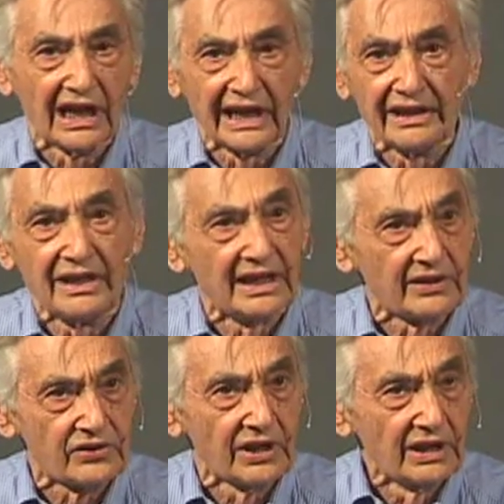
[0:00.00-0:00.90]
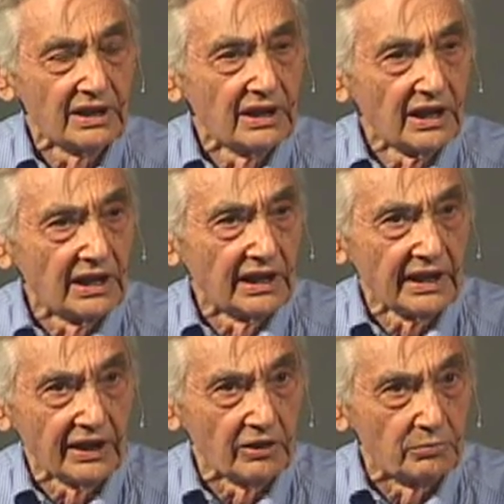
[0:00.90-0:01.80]
ideas uh,
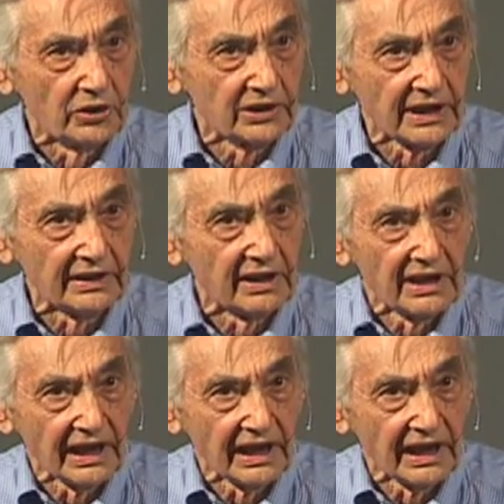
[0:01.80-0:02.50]
in the book and,